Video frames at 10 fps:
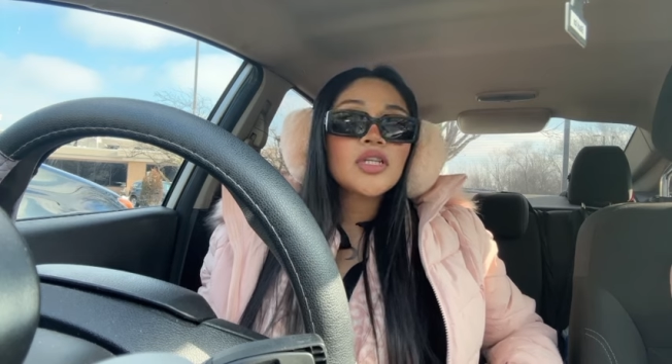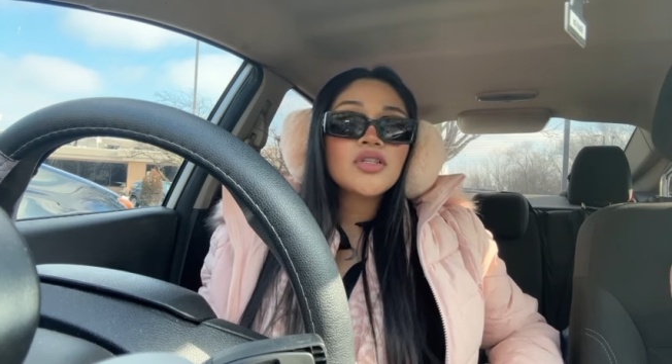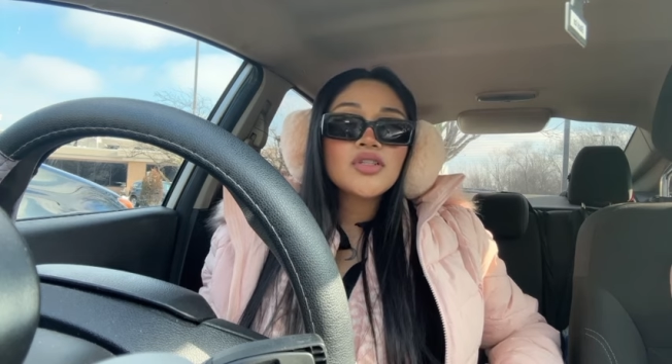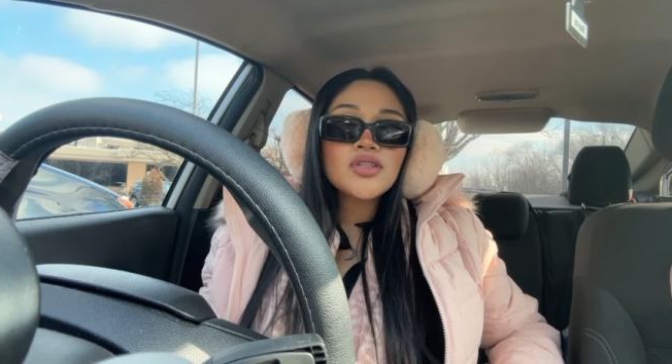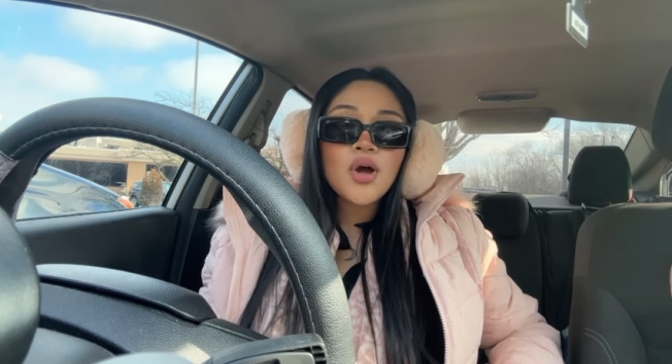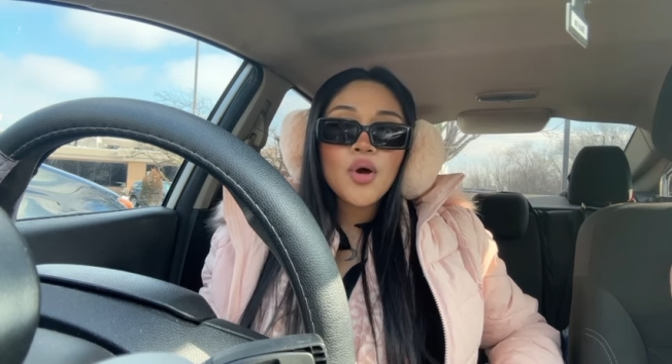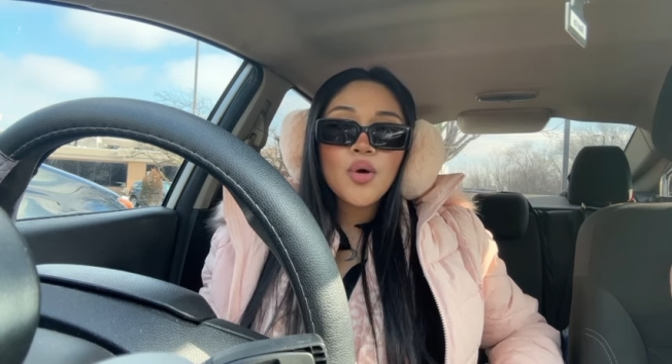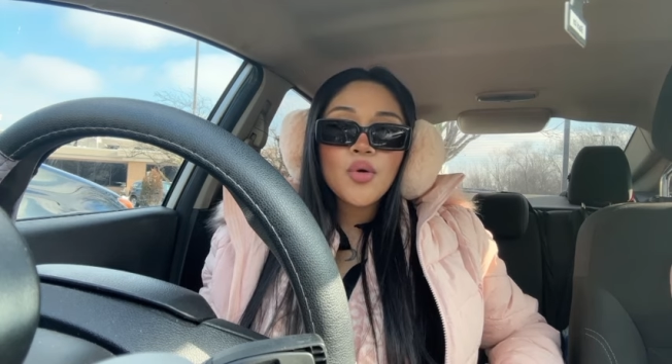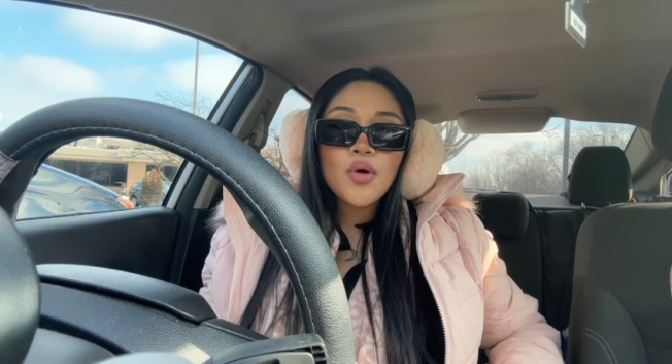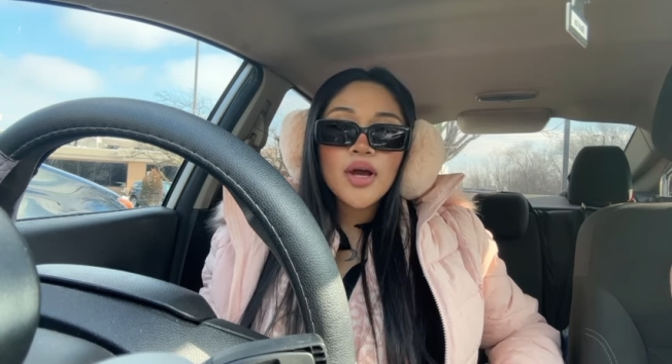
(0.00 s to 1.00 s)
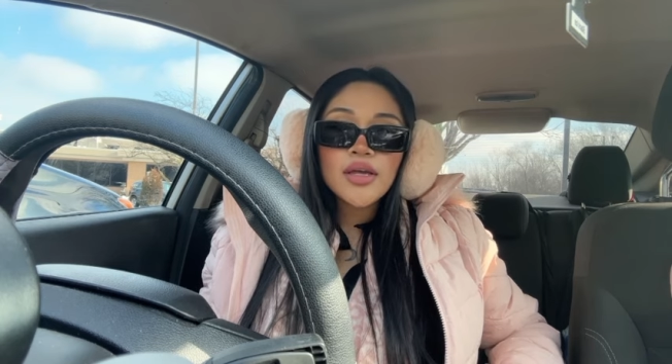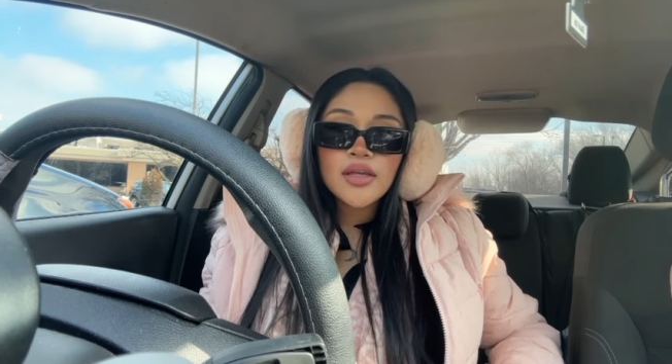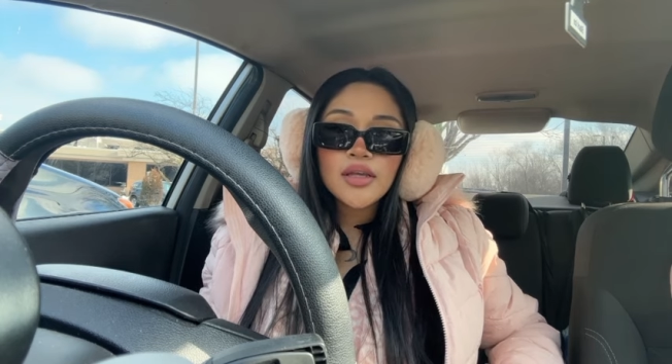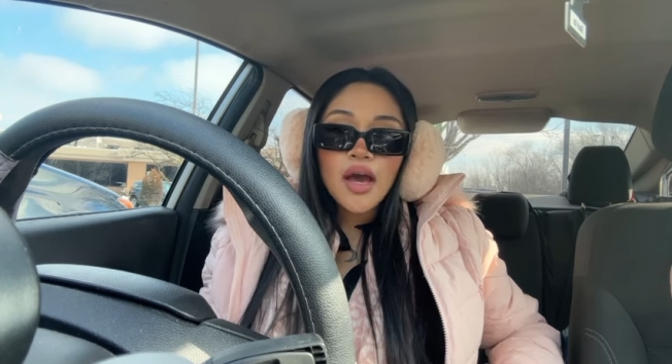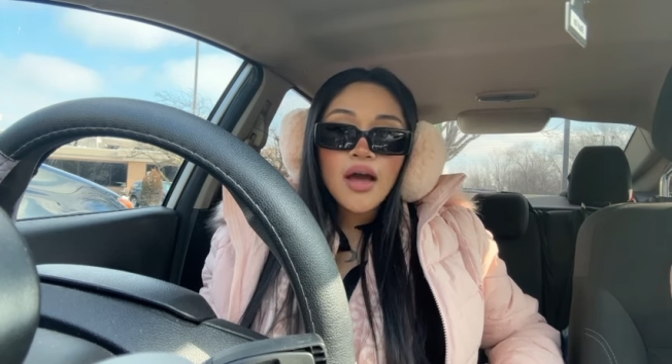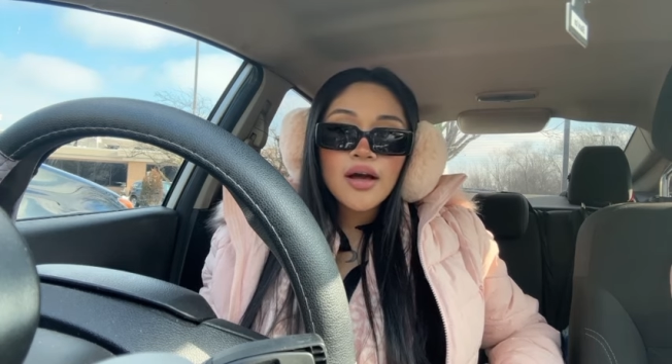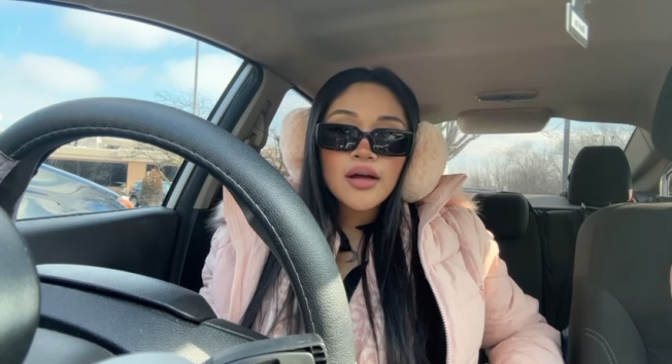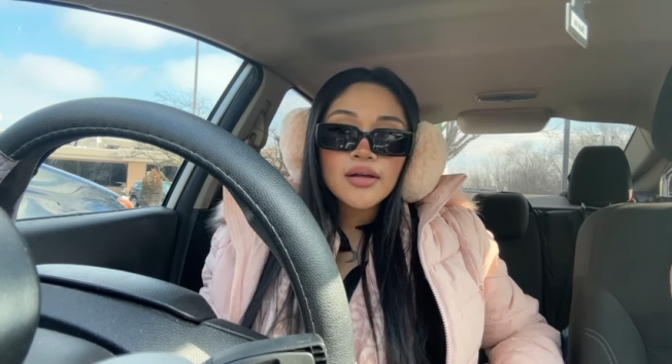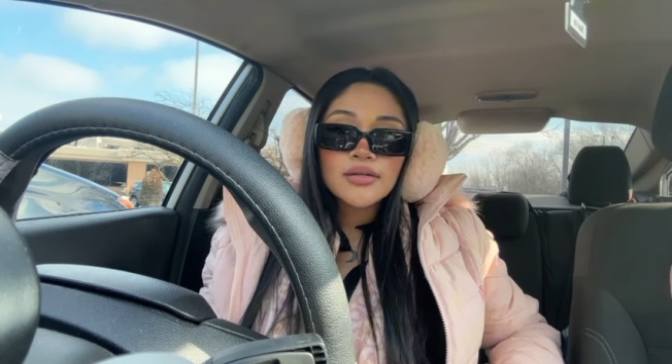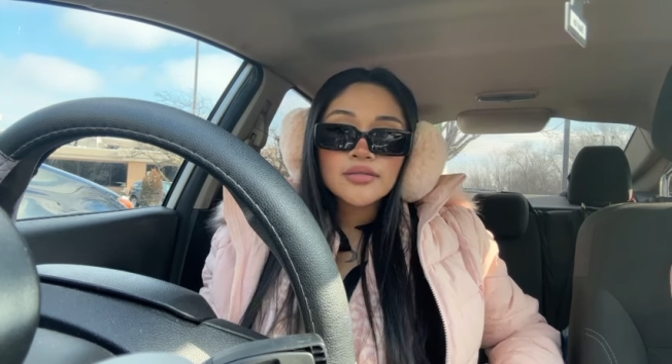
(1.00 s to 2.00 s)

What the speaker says: So yeah,